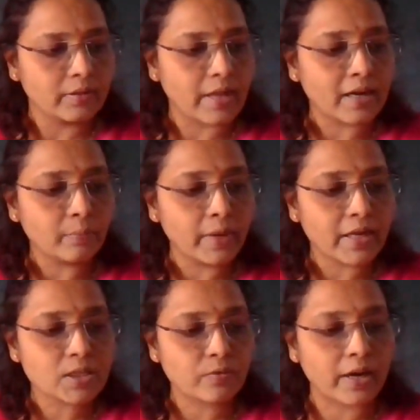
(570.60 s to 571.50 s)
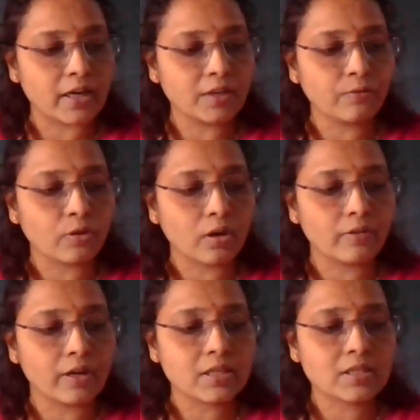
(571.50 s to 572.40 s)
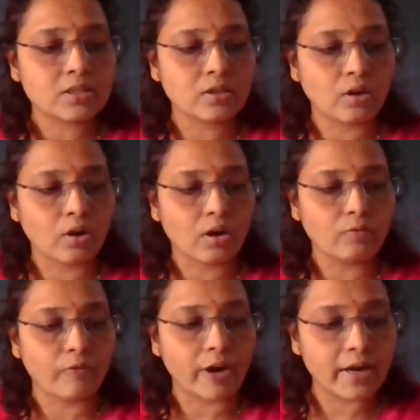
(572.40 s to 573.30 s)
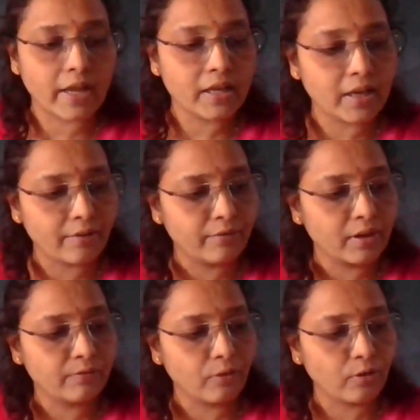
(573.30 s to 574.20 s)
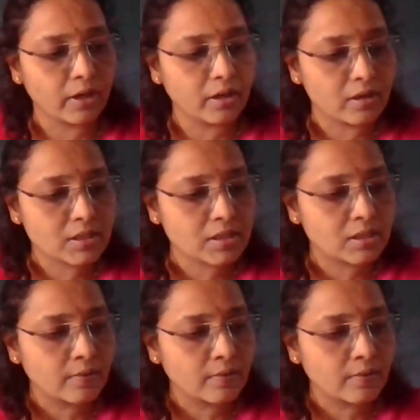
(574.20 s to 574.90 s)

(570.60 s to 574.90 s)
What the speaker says: That makes 24 hours or 1 day in every 4 years.